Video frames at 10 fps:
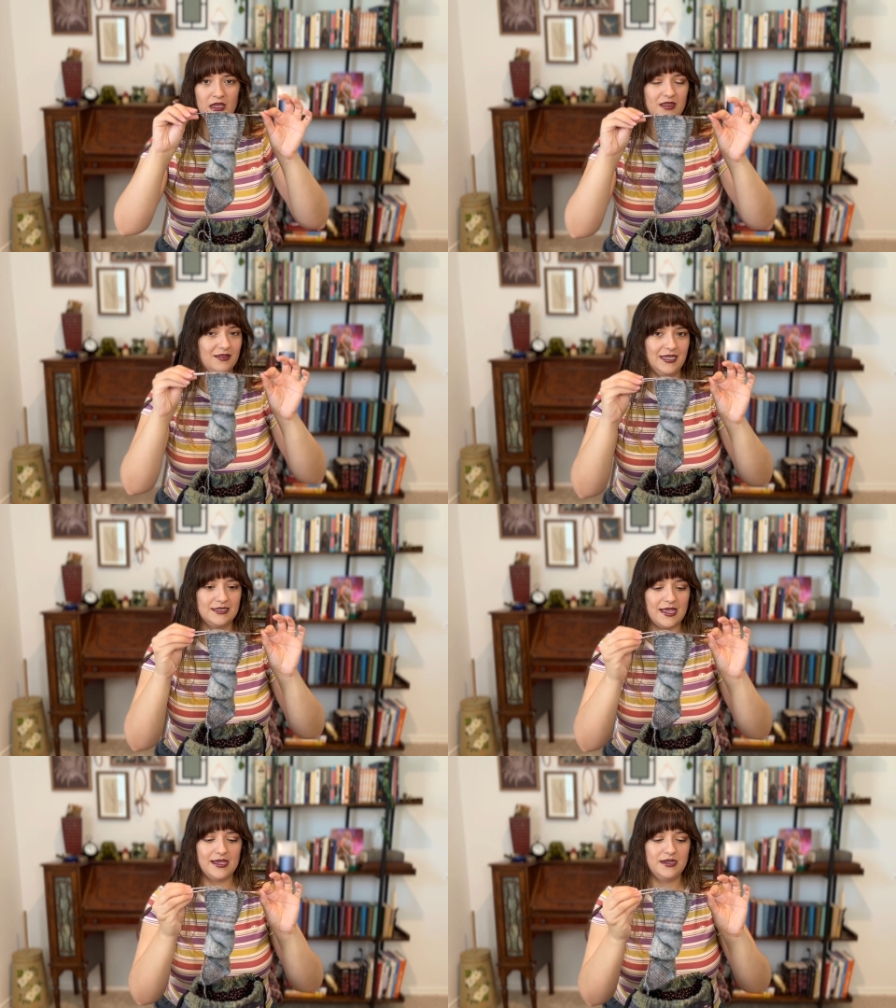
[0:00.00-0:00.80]
they
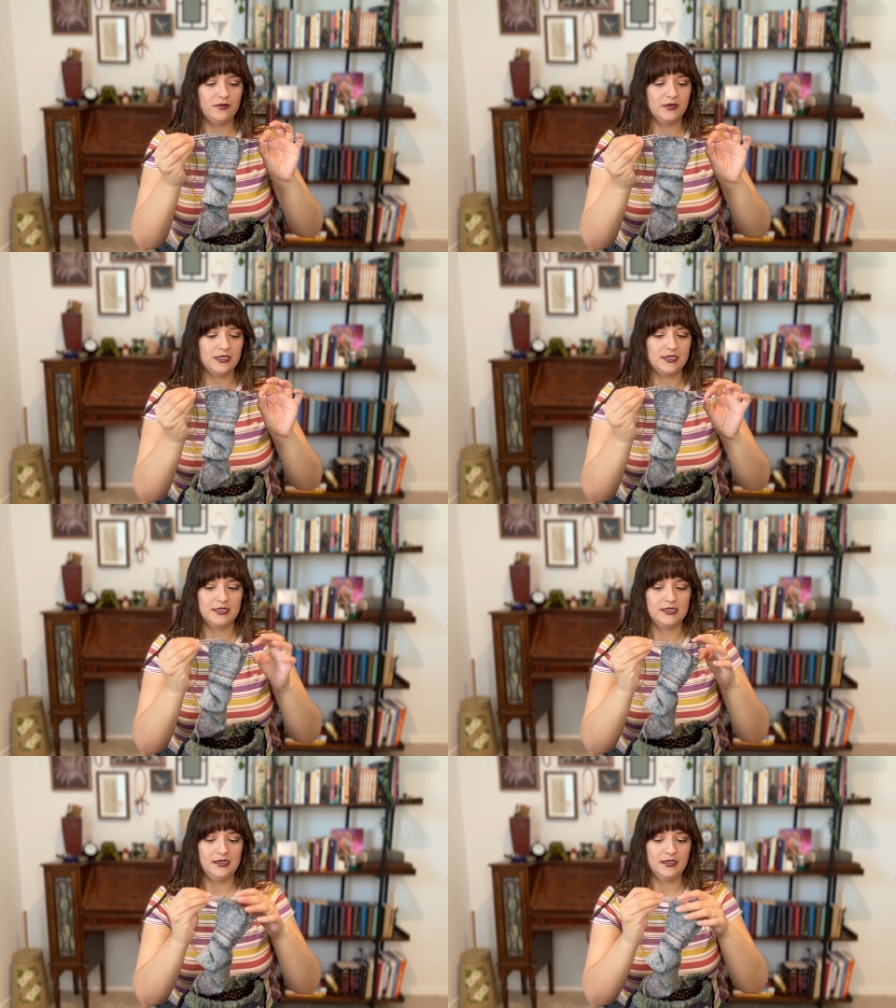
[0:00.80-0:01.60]
said it was
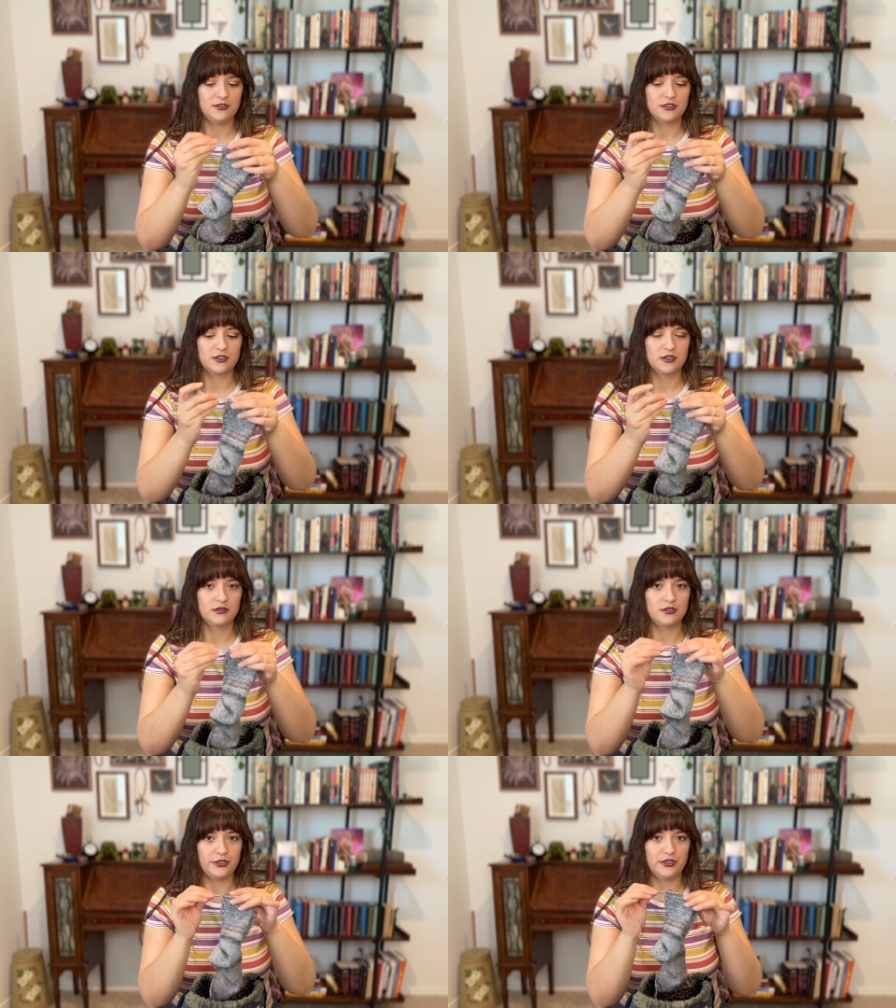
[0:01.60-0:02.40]
16-inch
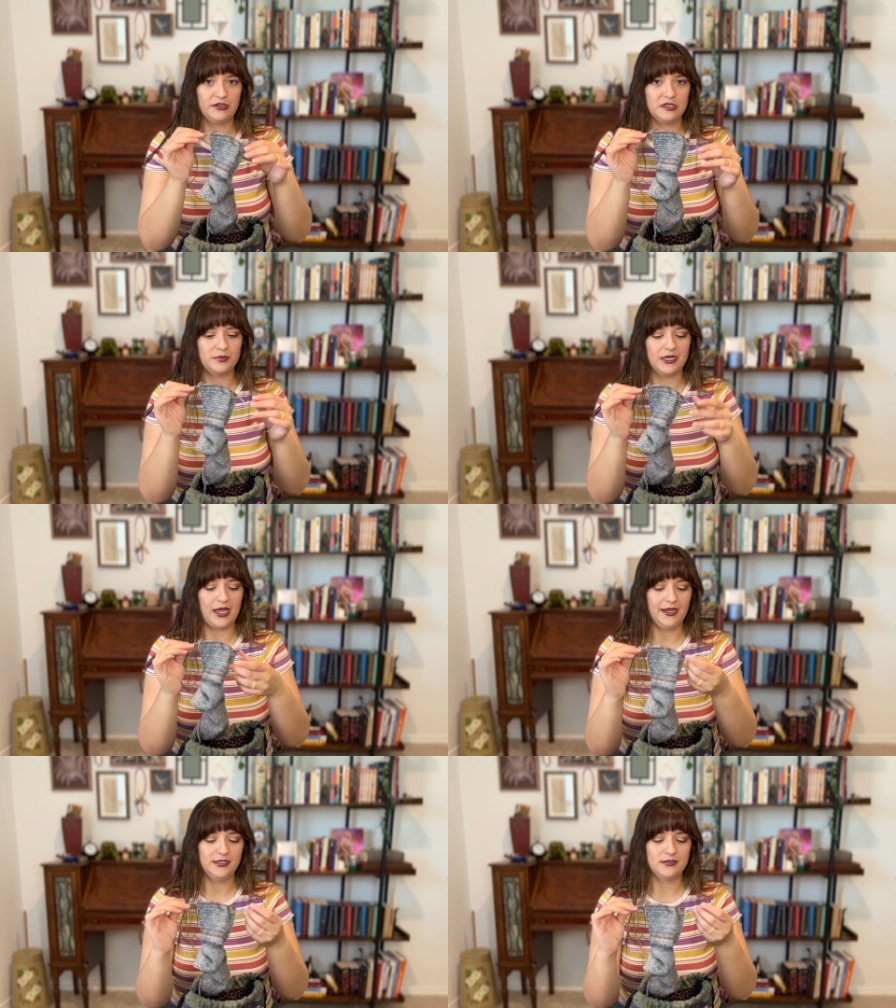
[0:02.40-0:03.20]
circulars, but
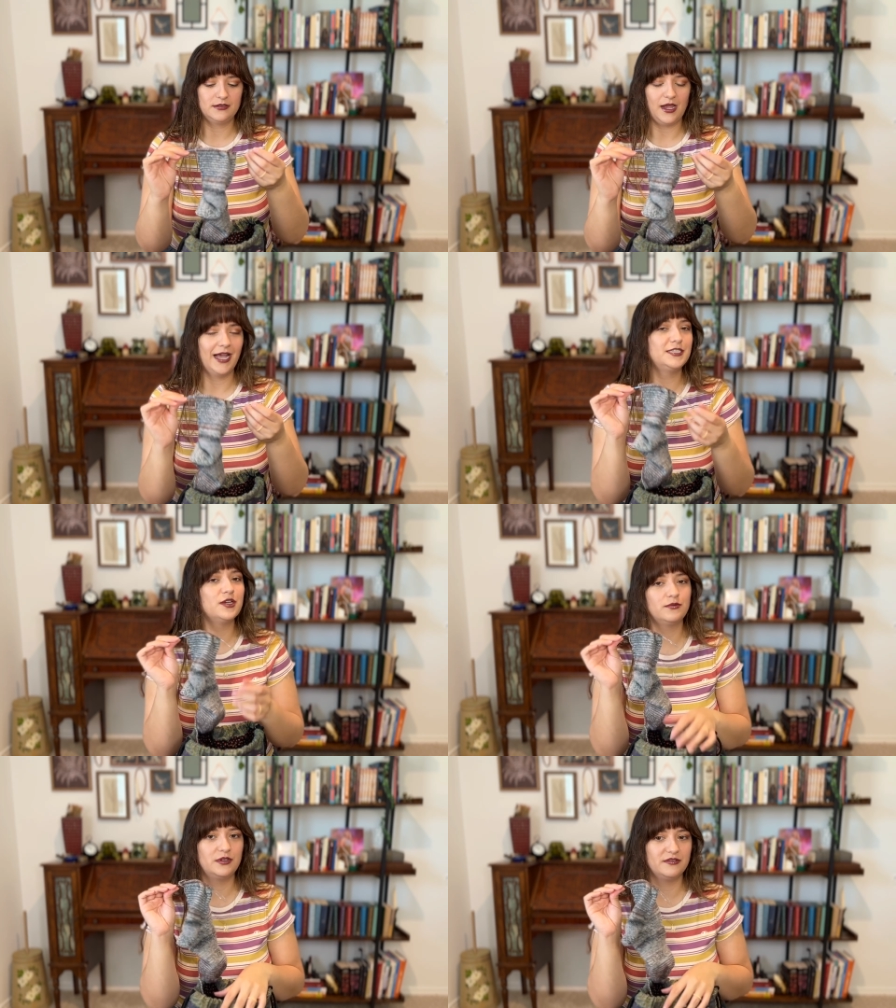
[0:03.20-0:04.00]
I
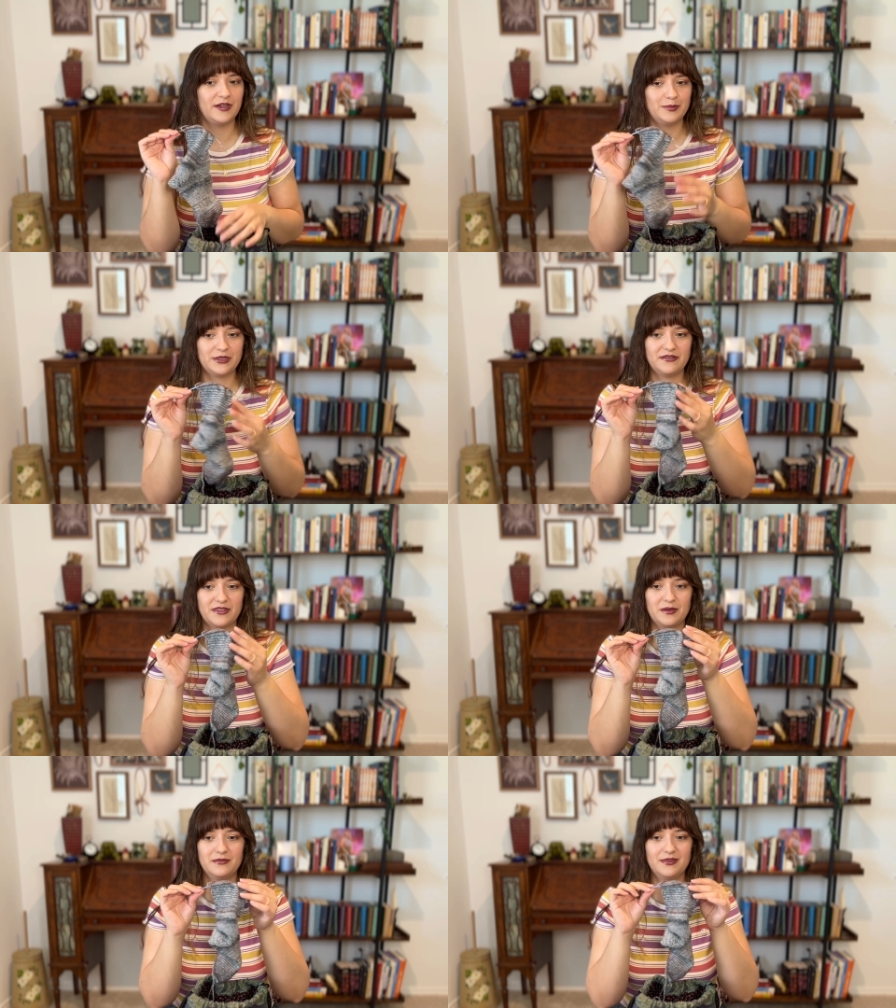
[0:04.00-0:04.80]
don't know if I believe
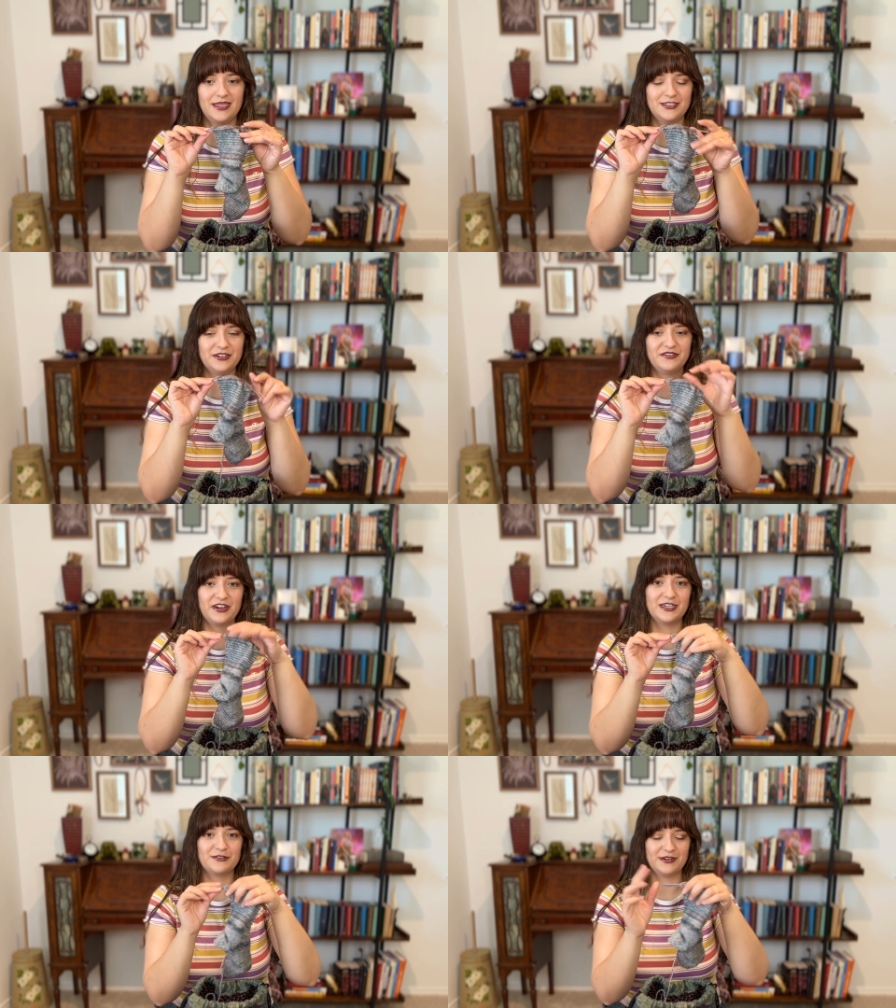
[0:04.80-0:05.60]
them. These are
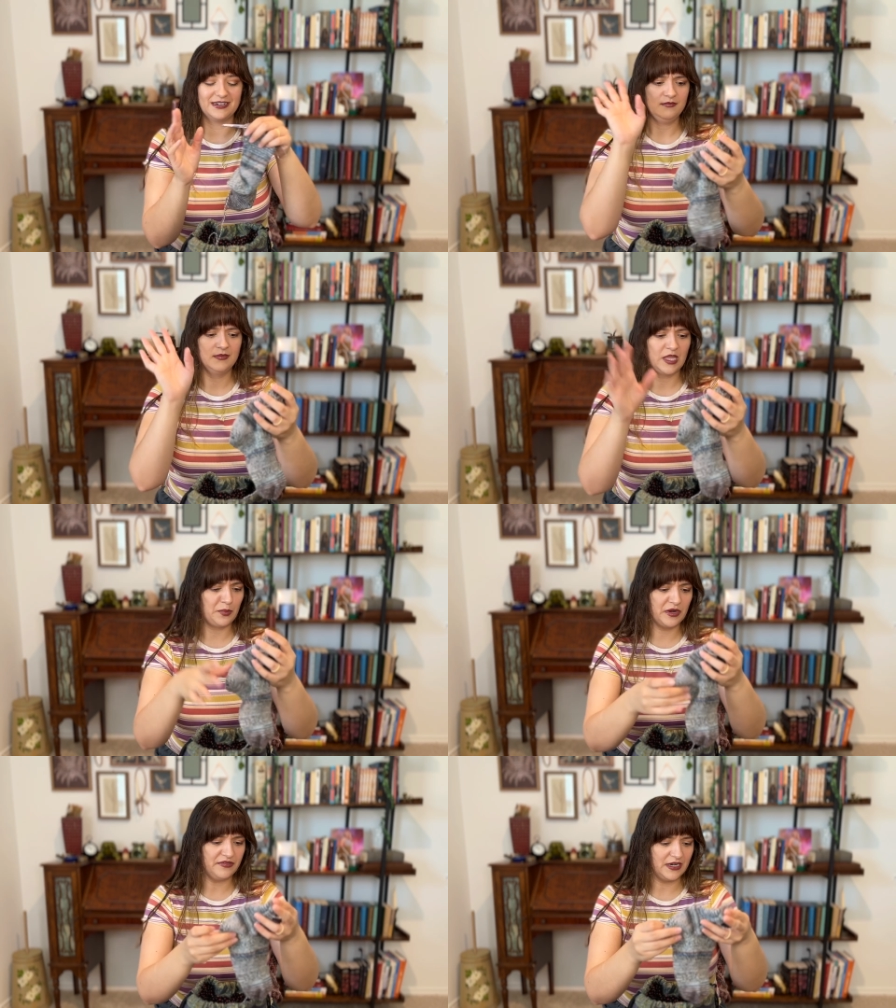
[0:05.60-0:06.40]
very short. They're
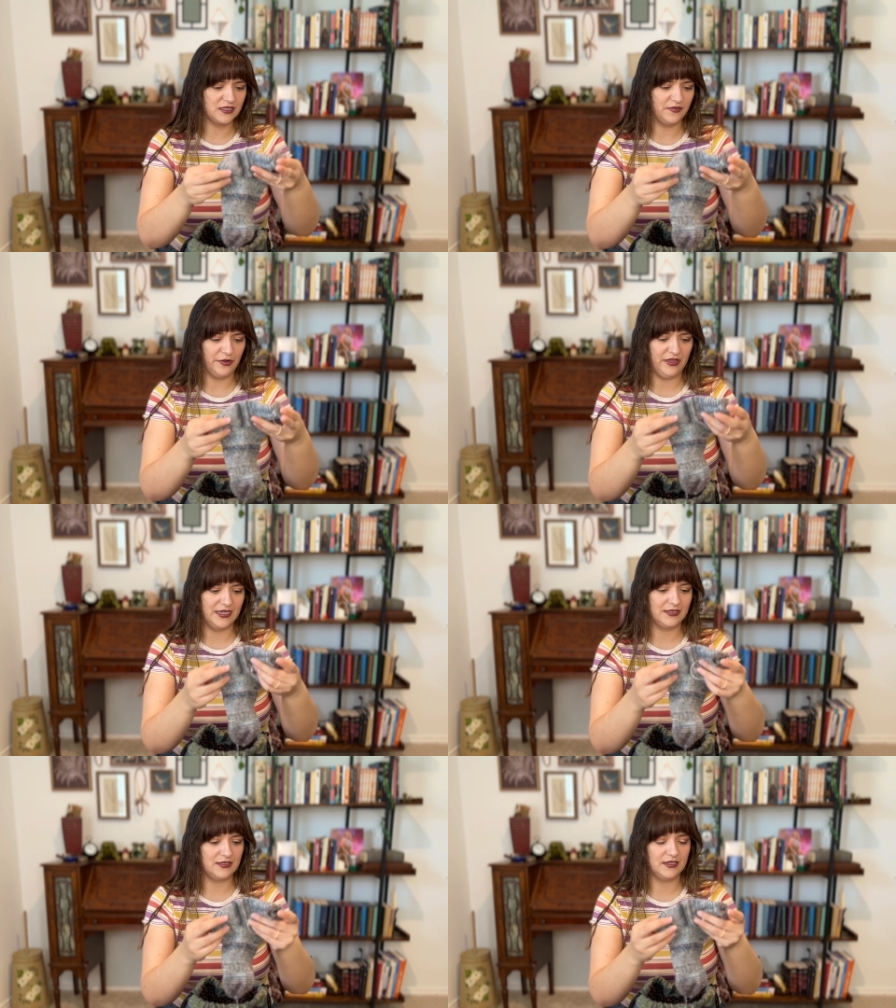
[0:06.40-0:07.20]
perfect for
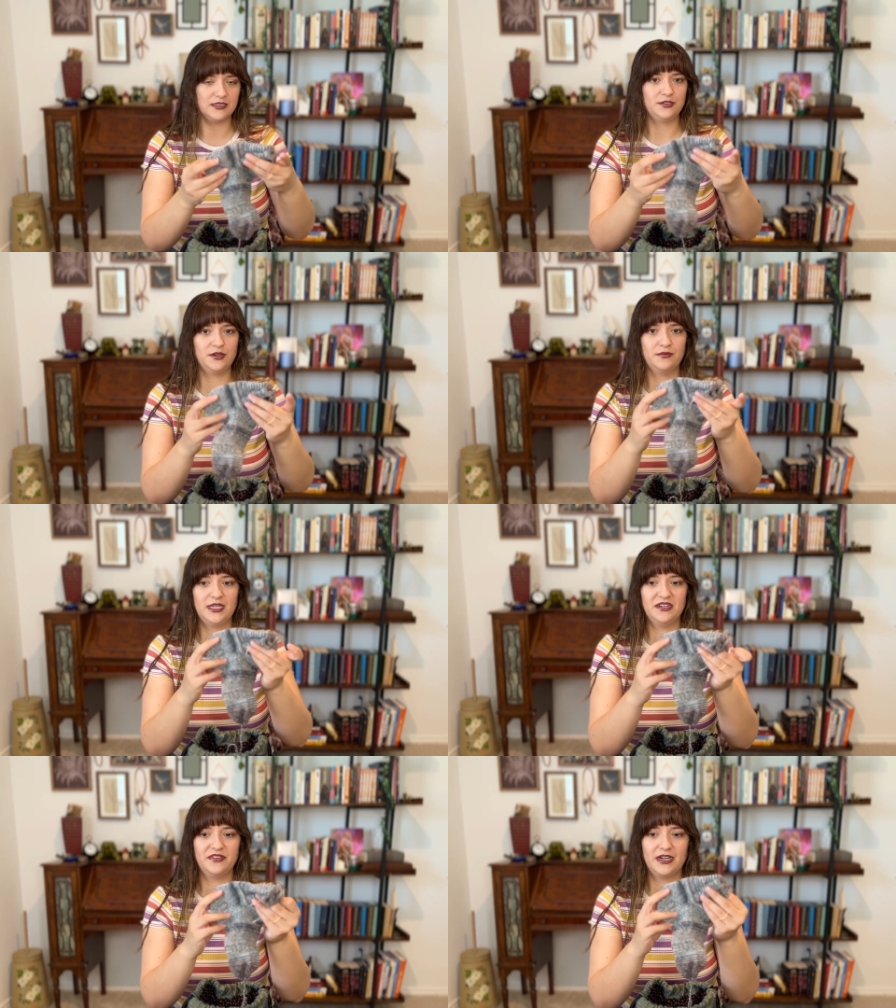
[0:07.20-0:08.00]
this because you don't
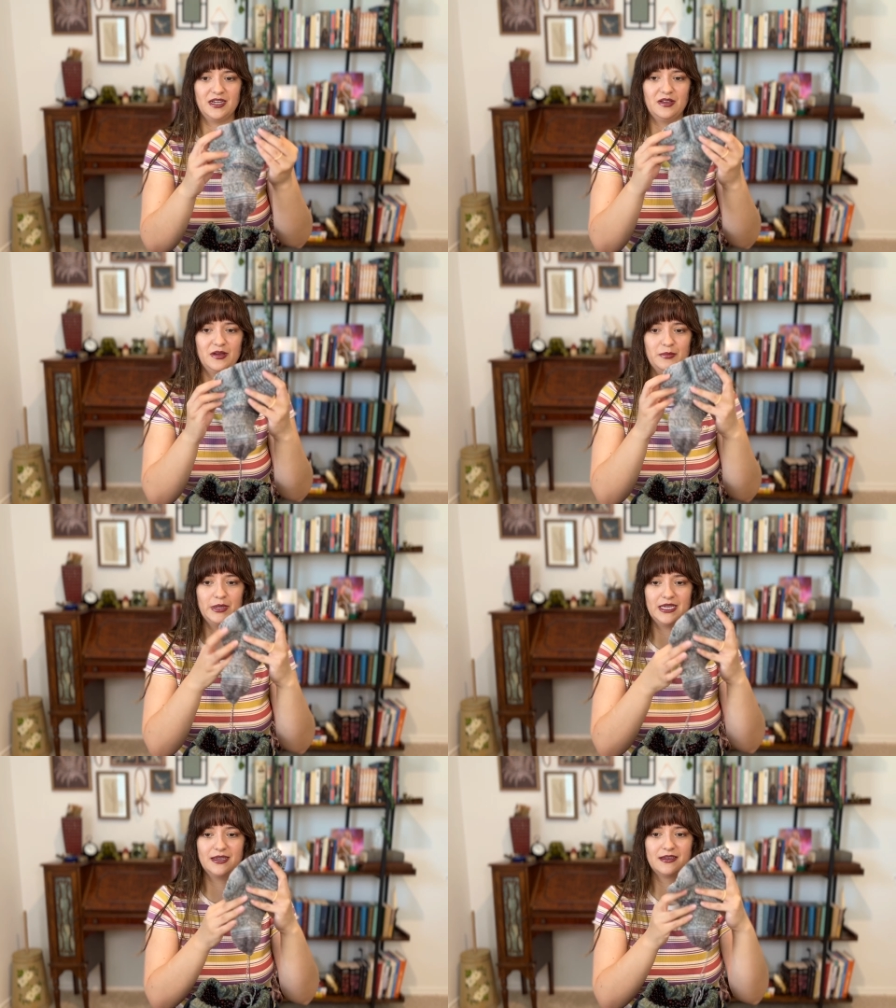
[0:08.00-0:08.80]
need a very
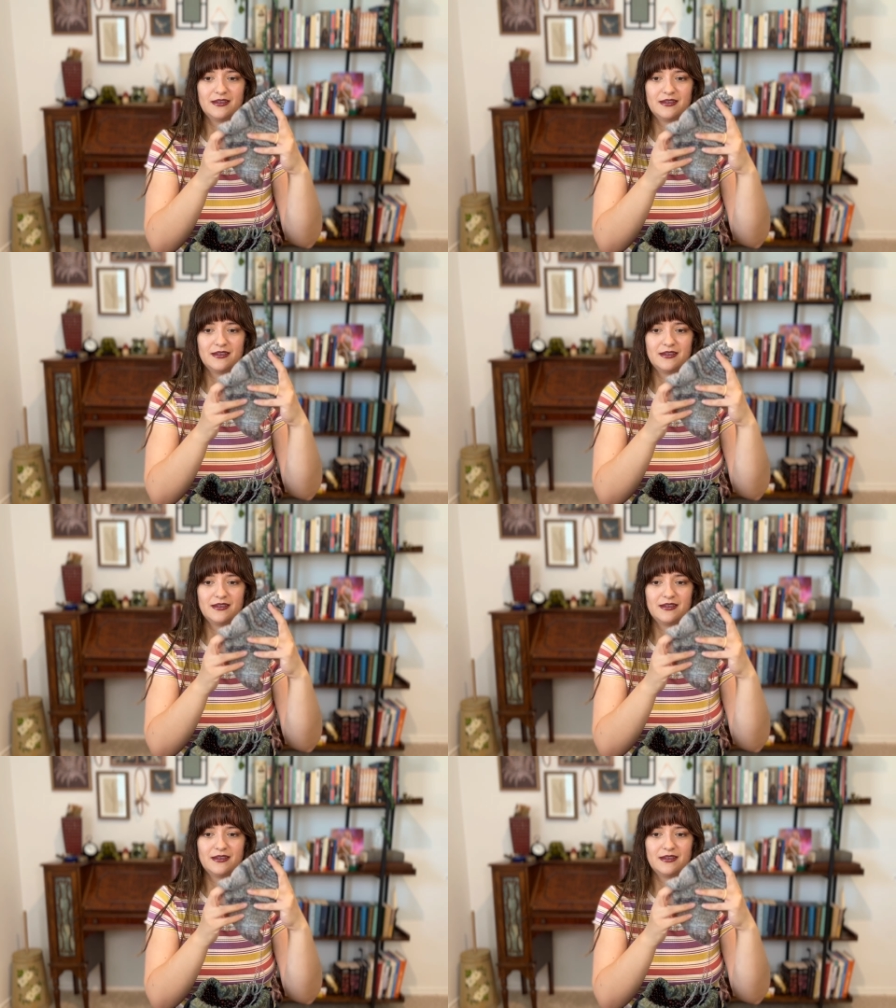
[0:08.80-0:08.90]
big